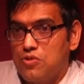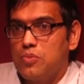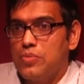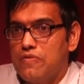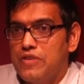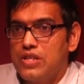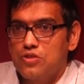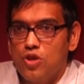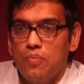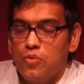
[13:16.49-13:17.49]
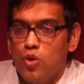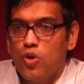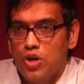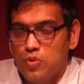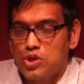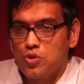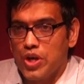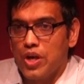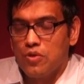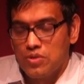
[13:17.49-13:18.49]
So it was a perfect storm. No water was
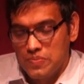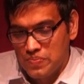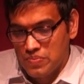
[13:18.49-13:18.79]
going out.